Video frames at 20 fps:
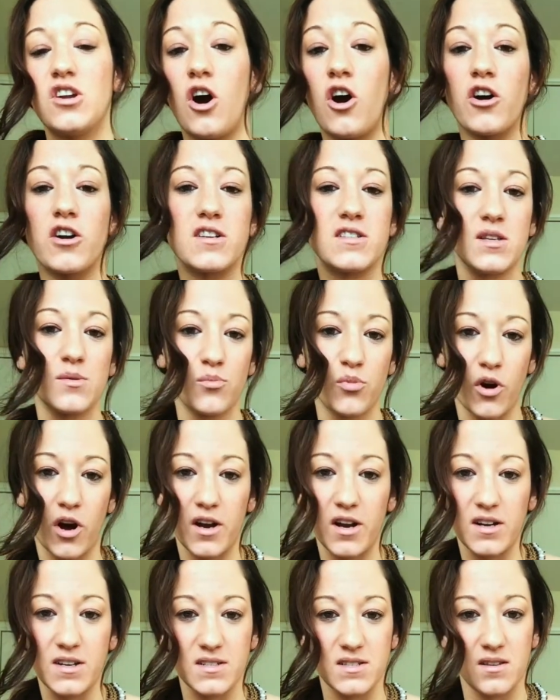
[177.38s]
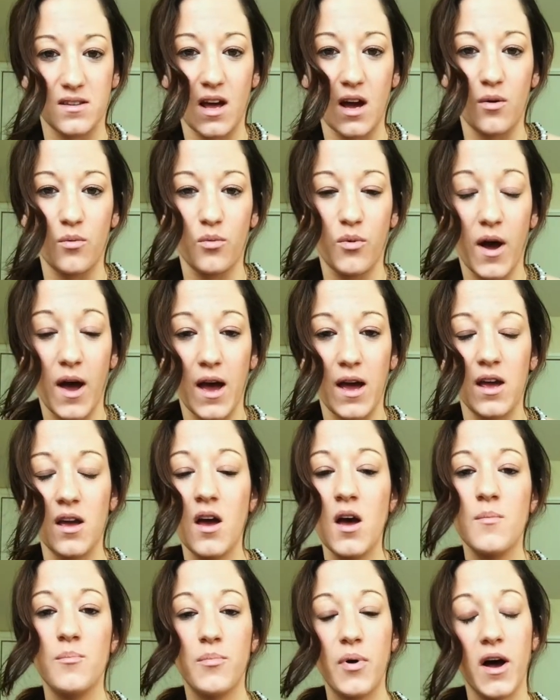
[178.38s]
artisan products in that way.
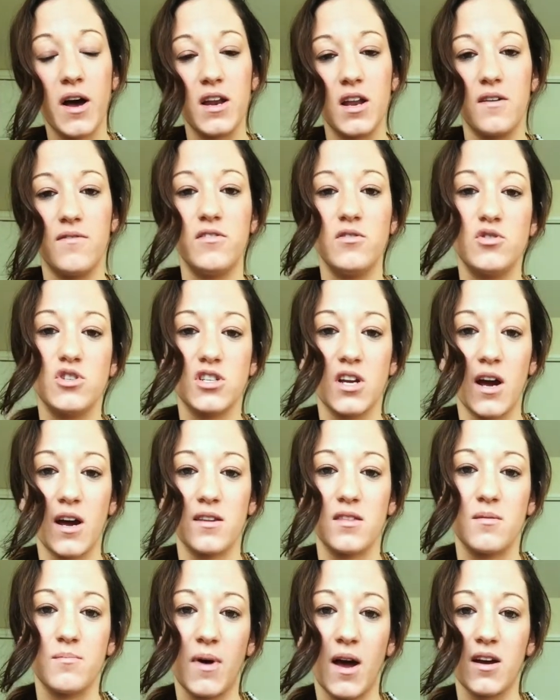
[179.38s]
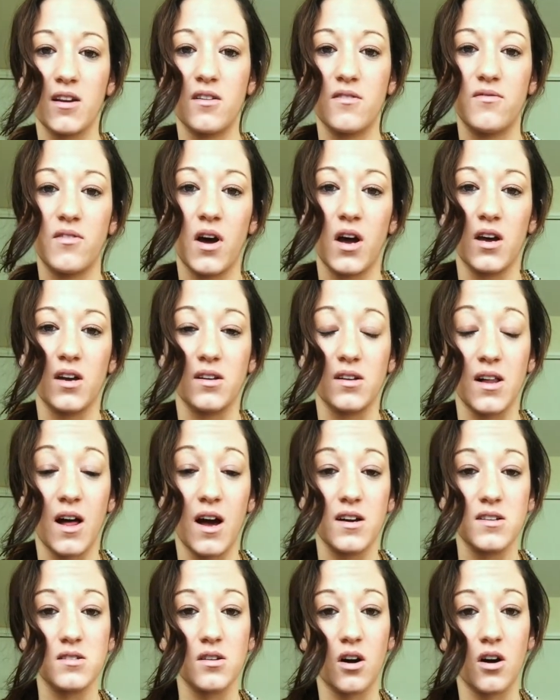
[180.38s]
But if you shine the magnifying glass